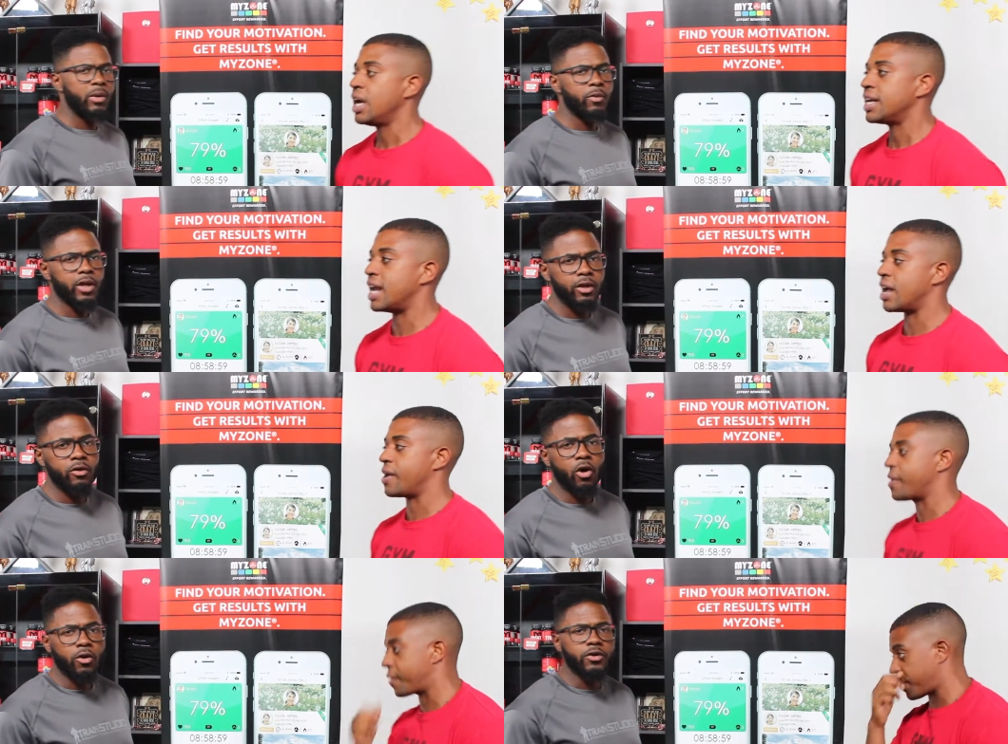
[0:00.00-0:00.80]
Speaker 1: And we
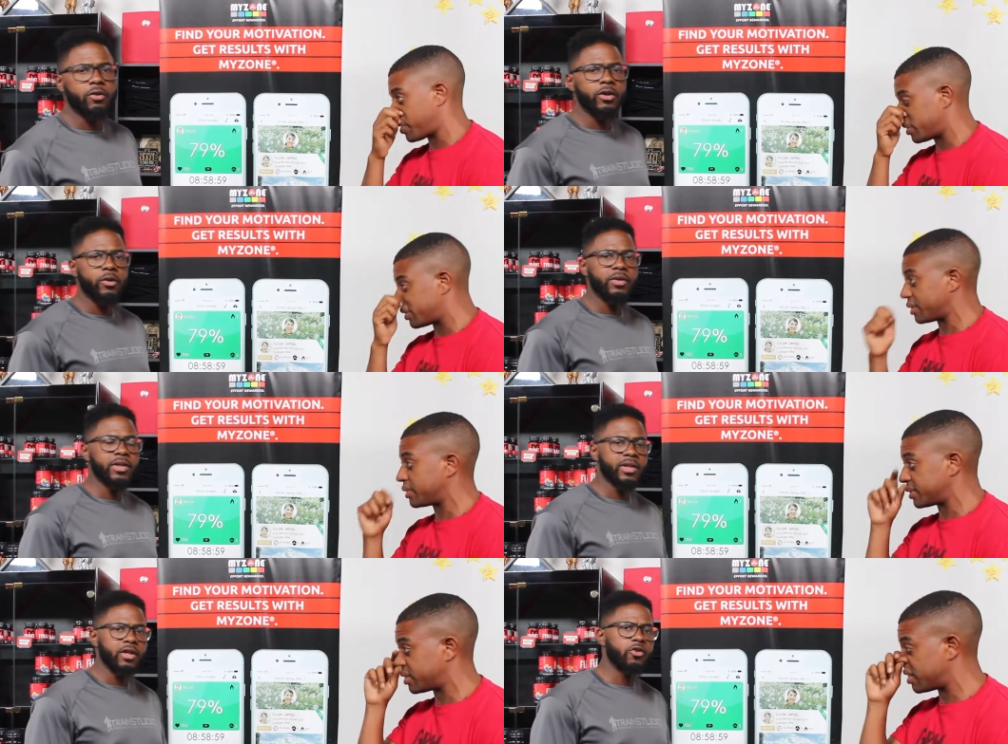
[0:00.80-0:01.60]
can also use
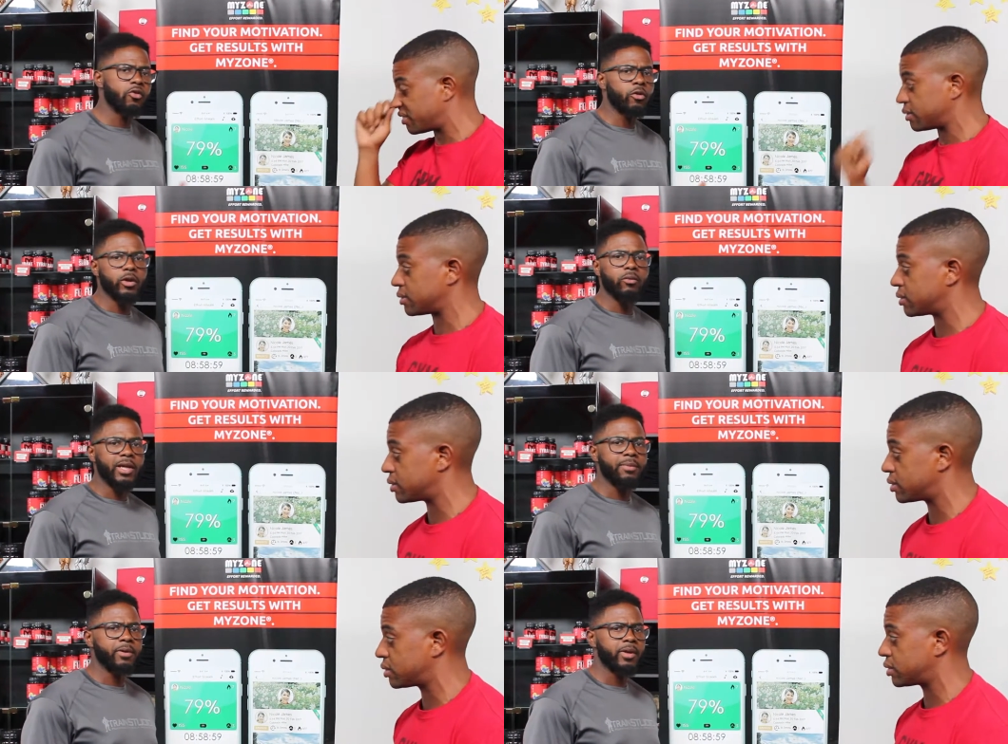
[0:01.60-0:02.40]
it to control your
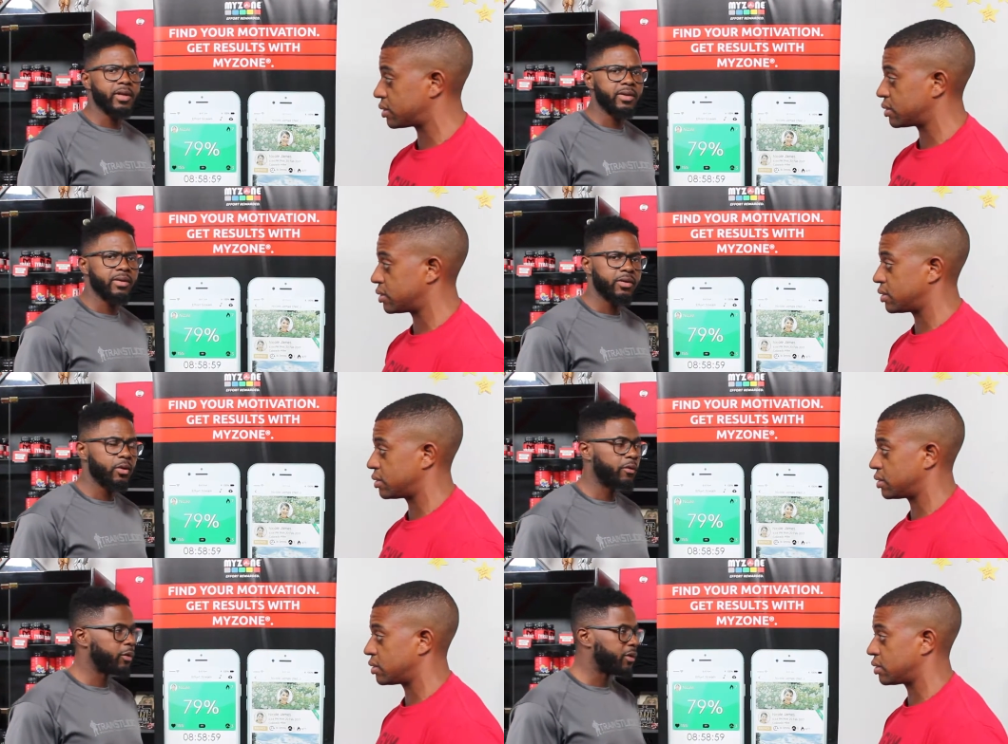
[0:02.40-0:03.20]
rest periods.
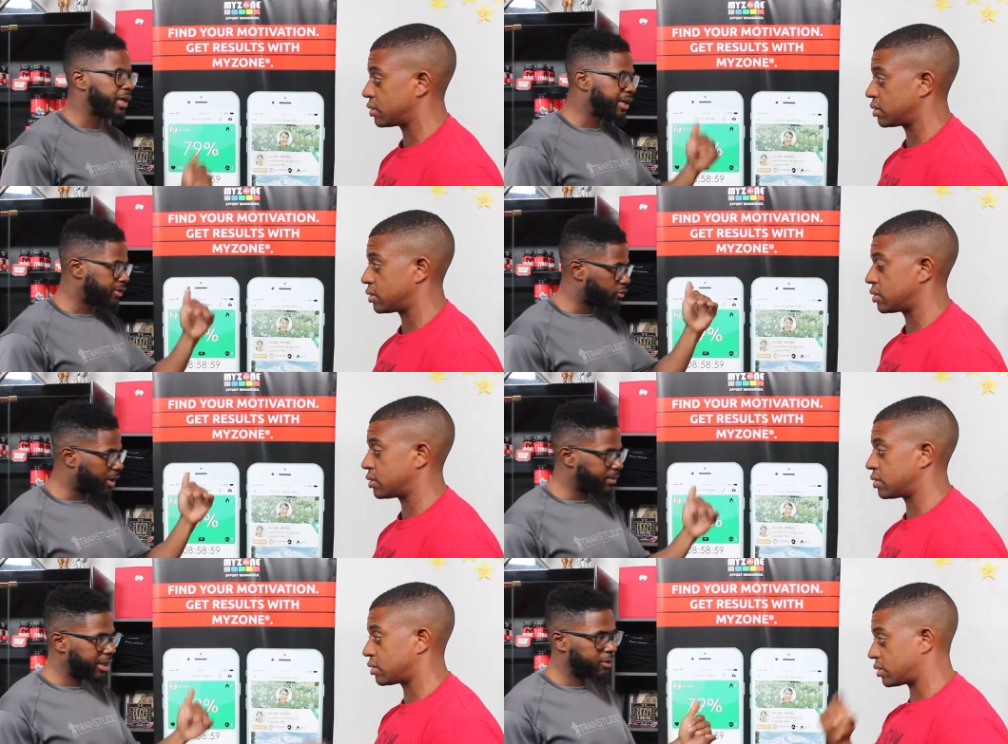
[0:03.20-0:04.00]
So if you get
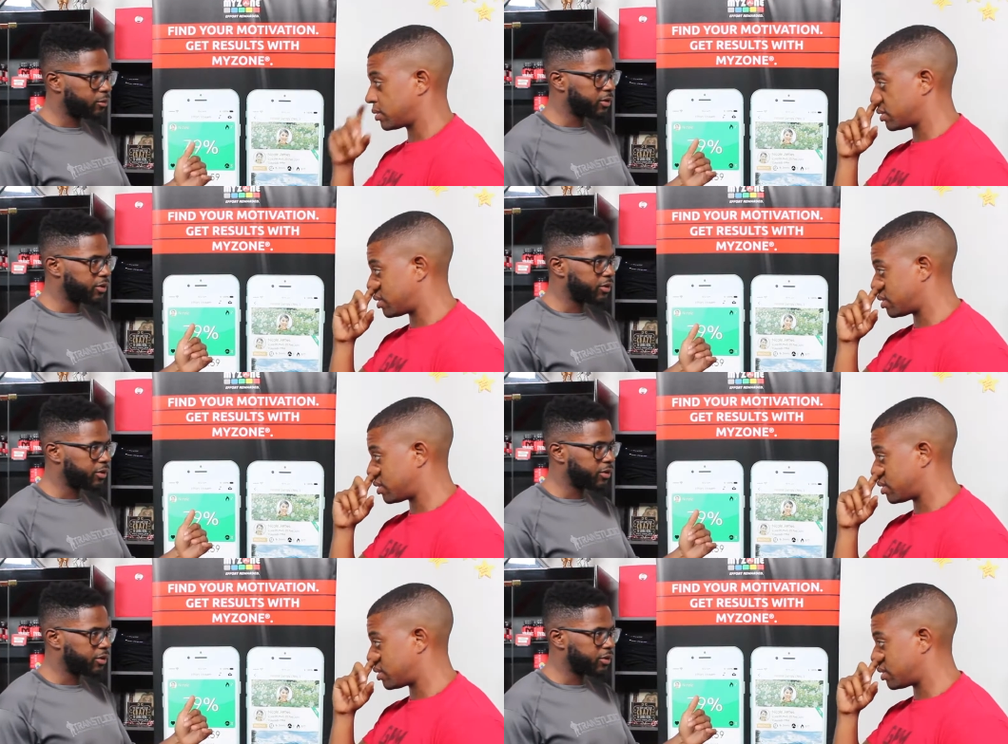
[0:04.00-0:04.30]
dropped down to a